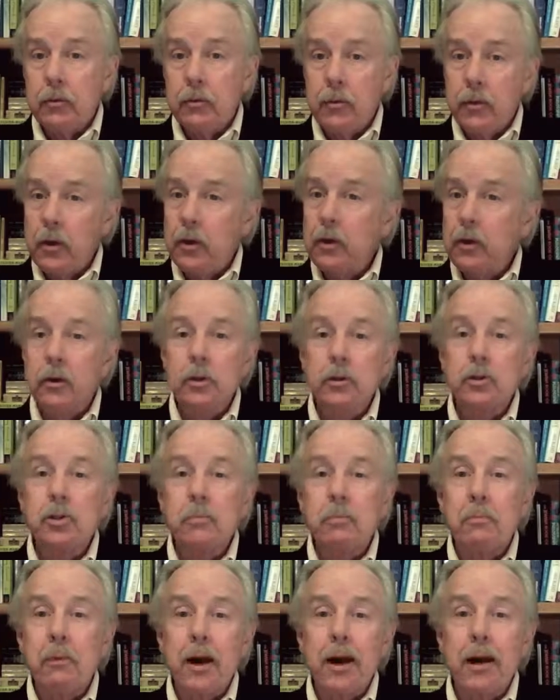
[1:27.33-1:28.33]
they're going to
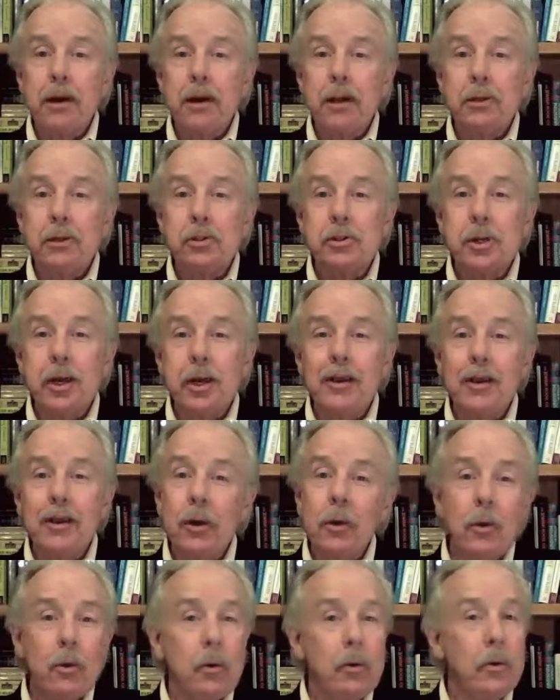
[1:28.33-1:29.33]
smile and say,
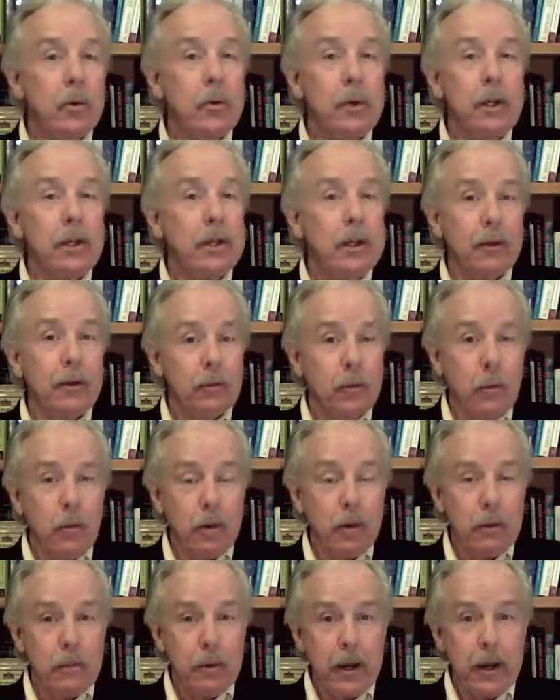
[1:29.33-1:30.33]
no, he doesn't
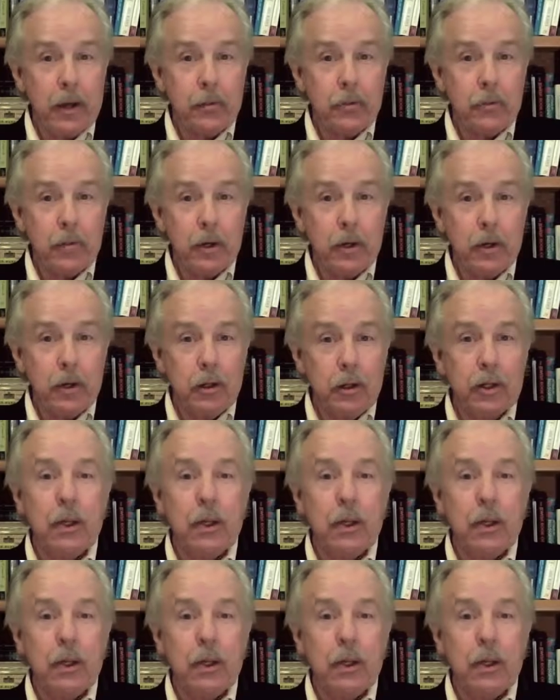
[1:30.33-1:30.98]
want to buy a drill,